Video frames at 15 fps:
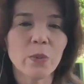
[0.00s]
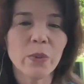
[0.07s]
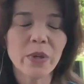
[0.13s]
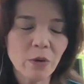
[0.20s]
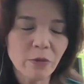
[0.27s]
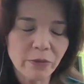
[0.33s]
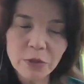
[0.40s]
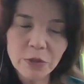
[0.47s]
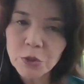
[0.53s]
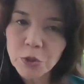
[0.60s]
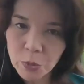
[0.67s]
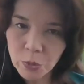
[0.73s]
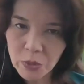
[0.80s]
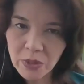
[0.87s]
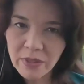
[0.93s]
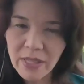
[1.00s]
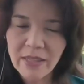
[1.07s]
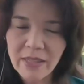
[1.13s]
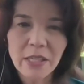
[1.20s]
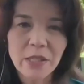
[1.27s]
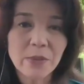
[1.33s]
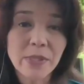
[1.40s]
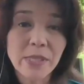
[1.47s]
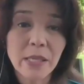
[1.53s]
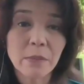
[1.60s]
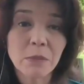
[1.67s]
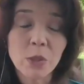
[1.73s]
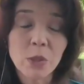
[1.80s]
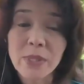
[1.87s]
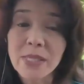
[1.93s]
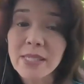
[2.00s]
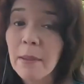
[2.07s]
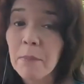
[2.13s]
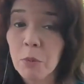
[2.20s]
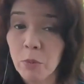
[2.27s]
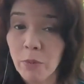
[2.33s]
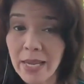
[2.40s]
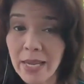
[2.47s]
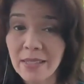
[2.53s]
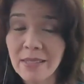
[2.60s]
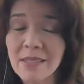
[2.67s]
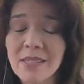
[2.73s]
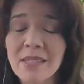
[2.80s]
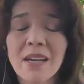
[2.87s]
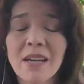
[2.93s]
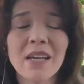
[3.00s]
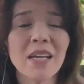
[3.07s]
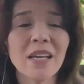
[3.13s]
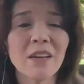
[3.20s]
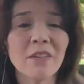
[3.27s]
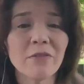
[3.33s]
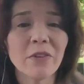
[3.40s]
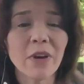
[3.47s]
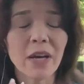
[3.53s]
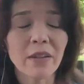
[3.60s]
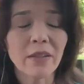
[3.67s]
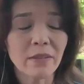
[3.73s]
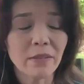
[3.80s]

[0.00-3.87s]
So we know for sure that they used them to escape raids if